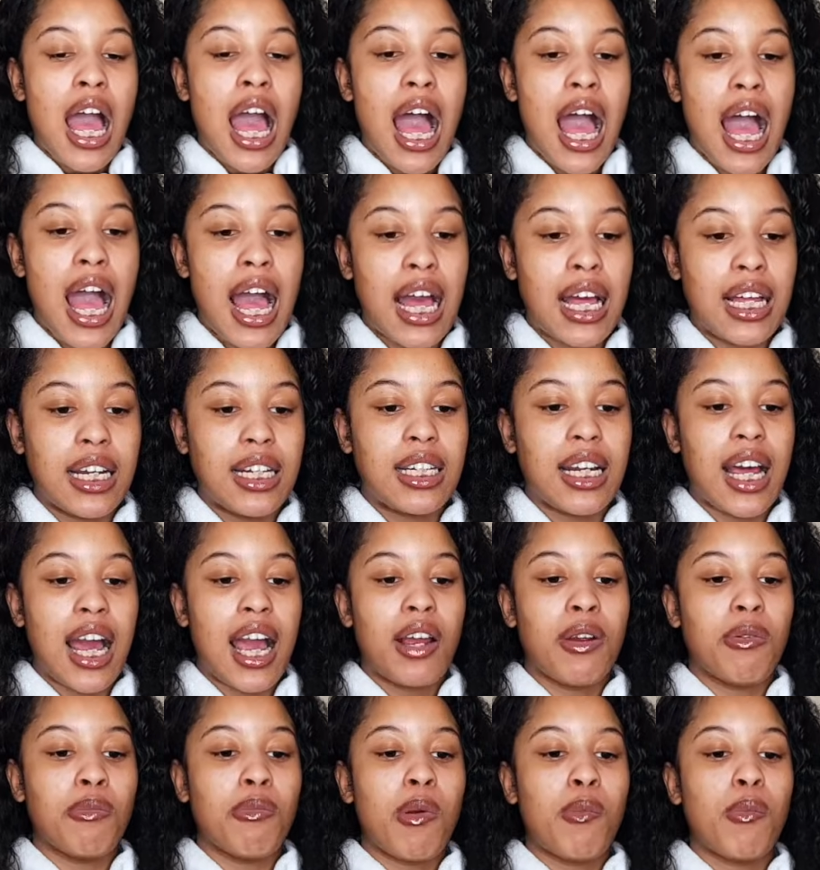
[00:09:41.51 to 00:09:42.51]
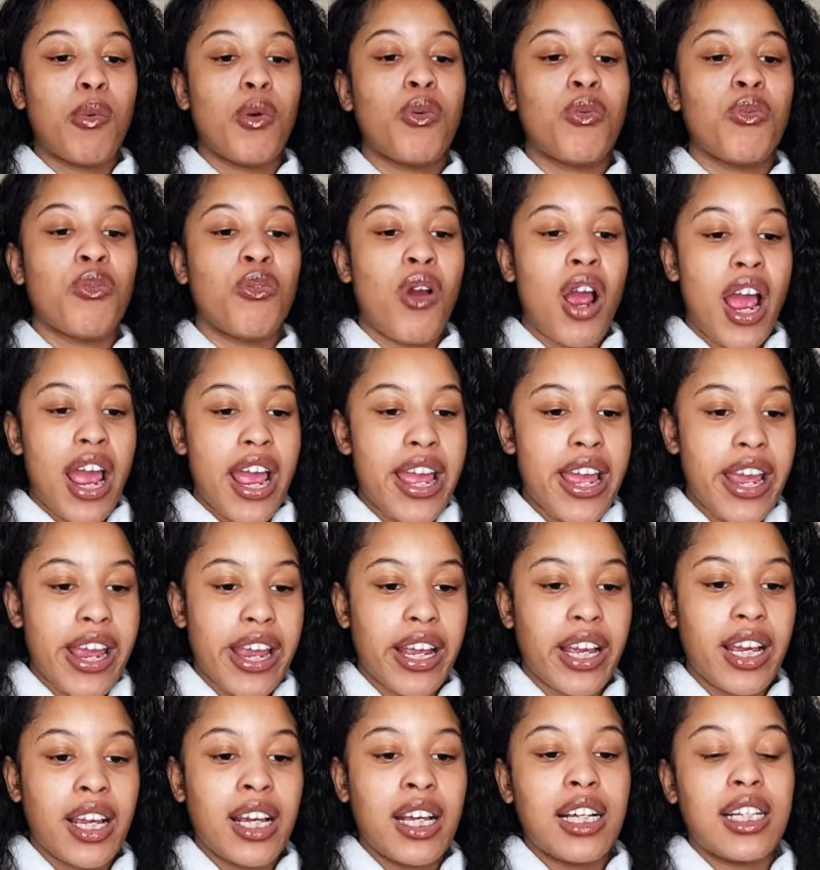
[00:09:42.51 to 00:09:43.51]
and I remember
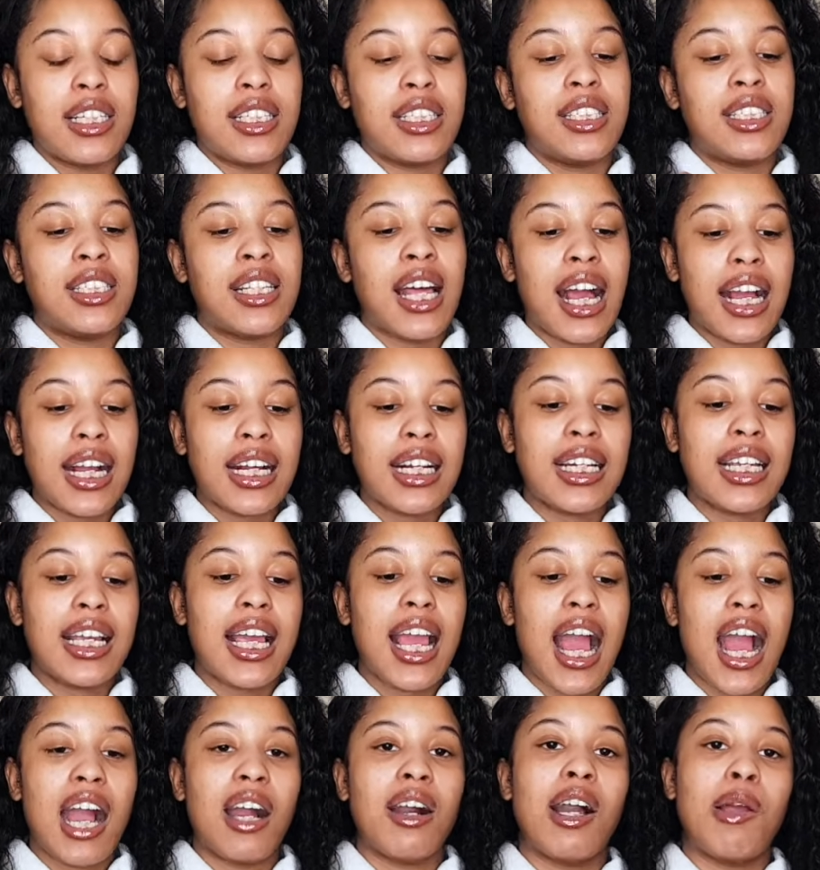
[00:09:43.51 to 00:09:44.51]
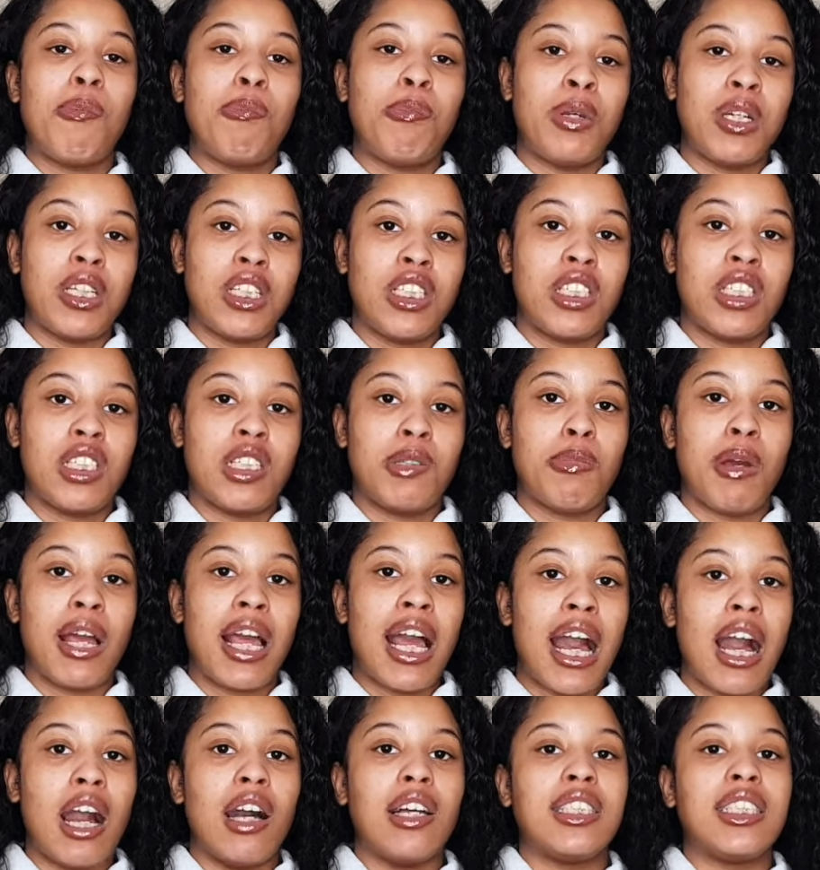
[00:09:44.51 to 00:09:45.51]
writing exactly how I pictured my
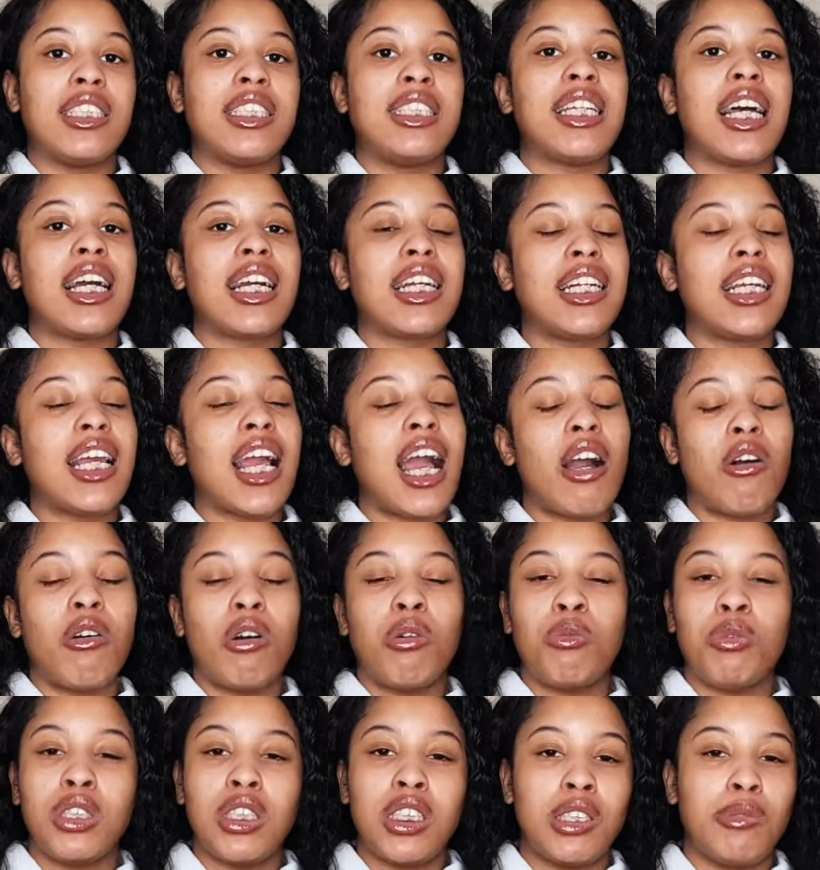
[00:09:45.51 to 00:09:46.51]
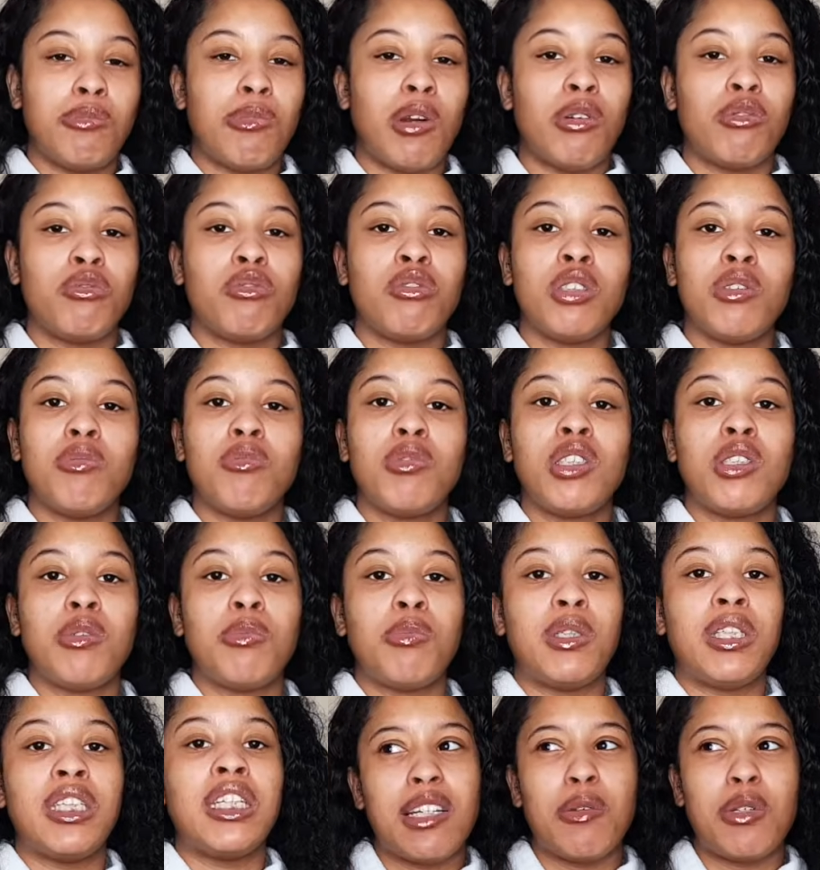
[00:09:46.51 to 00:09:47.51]
house, exactly how I wanted my room to be,